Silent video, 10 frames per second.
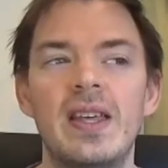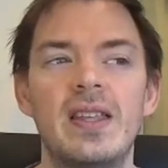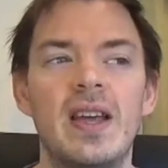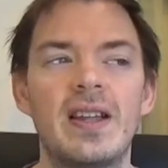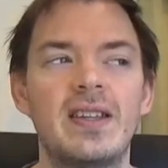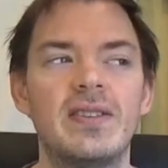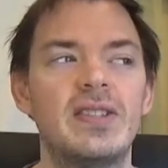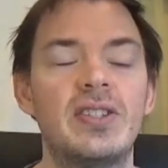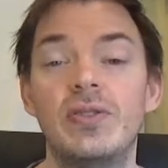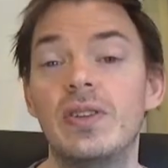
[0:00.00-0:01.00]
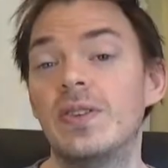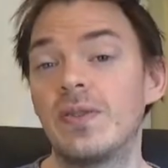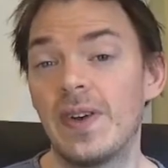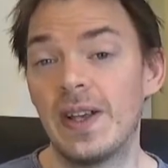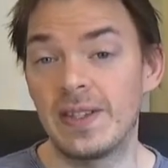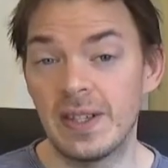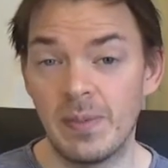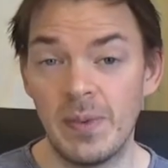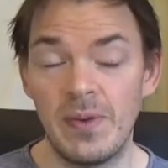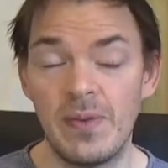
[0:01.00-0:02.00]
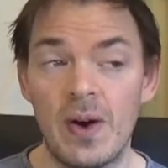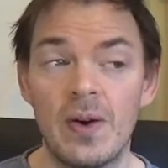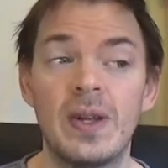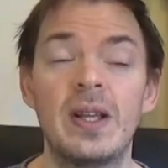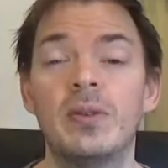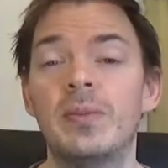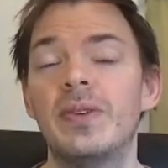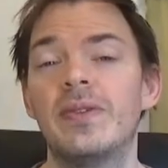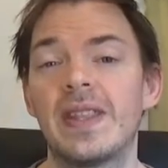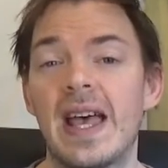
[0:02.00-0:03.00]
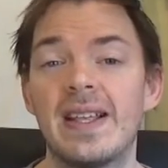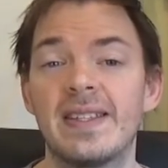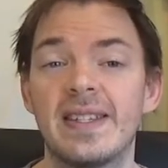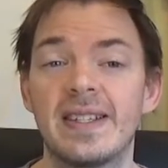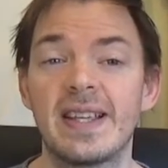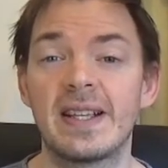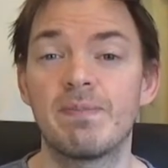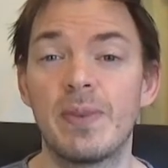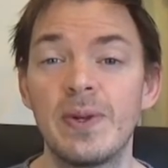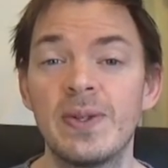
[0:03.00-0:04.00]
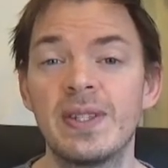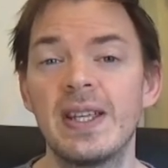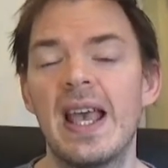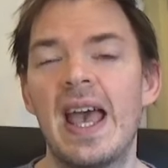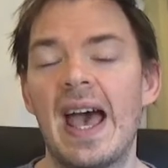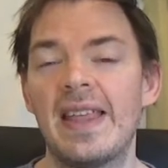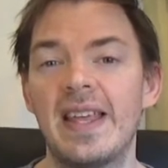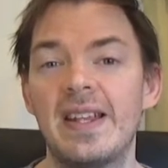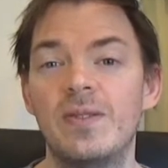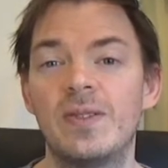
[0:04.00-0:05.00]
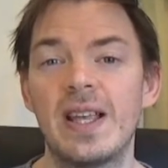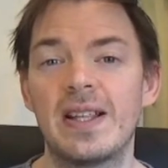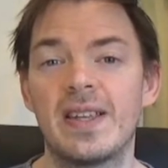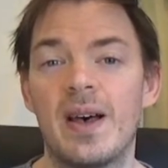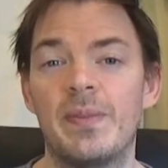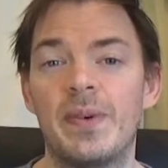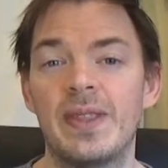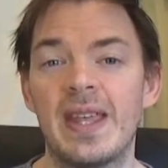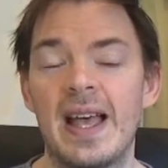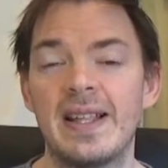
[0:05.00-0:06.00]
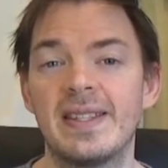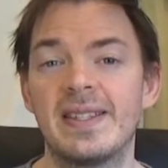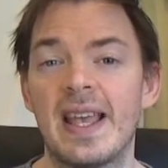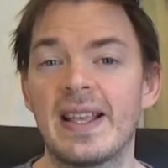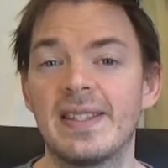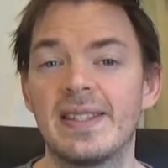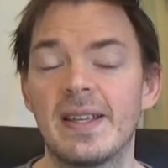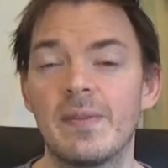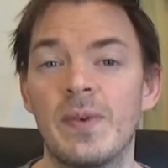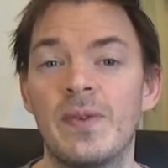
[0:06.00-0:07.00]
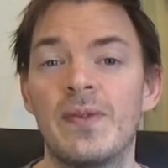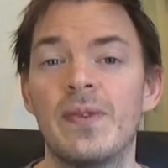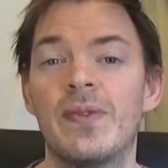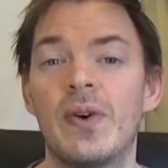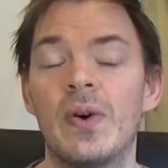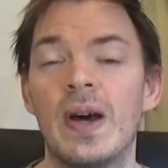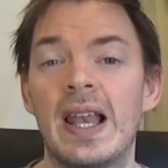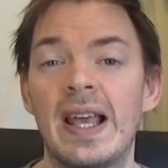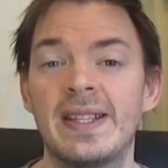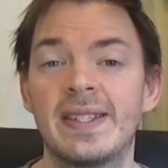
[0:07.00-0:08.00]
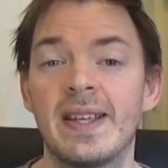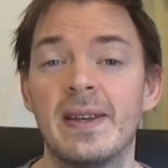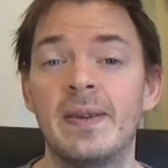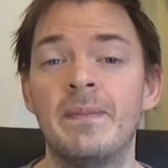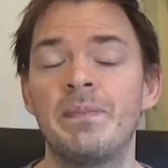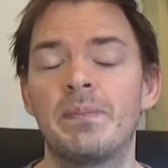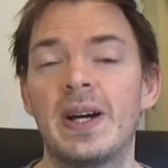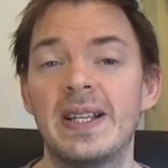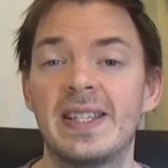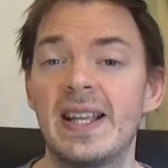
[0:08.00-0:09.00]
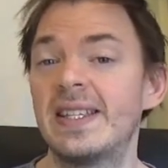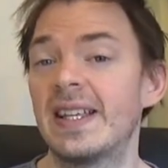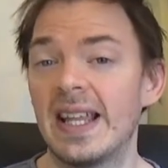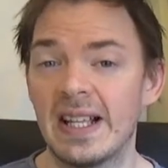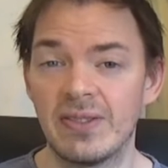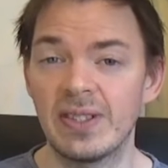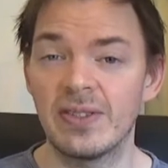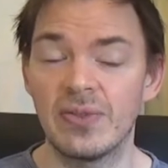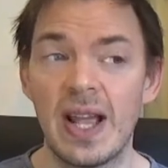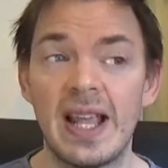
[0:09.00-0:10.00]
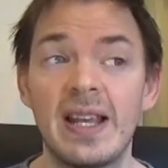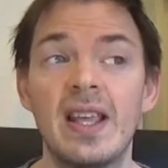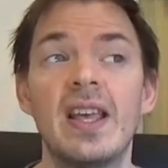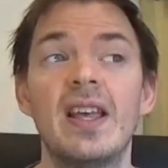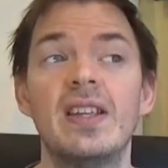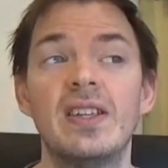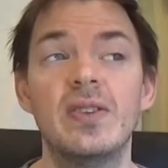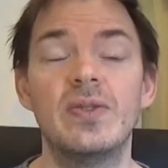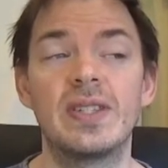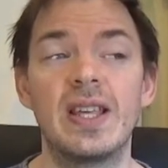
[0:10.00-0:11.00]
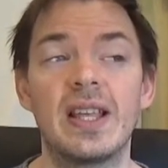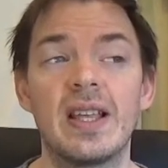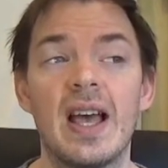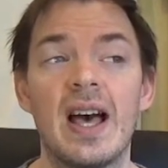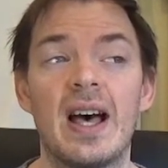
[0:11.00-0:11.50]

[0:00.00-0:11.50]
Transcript: The idea is you use your first sync move on Hilbert for that 6x boost, and then you set up that second sync move for Elesa by setting electric terrain using